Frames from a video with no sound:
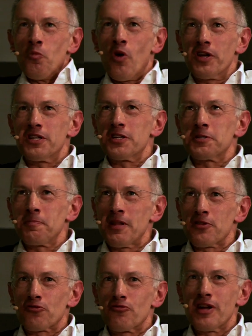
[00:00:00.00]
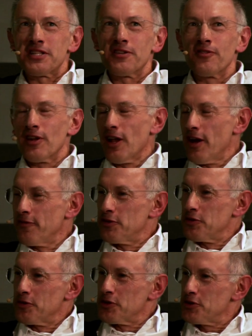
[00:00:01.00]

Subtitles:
wanted to spend the rest of your life doing,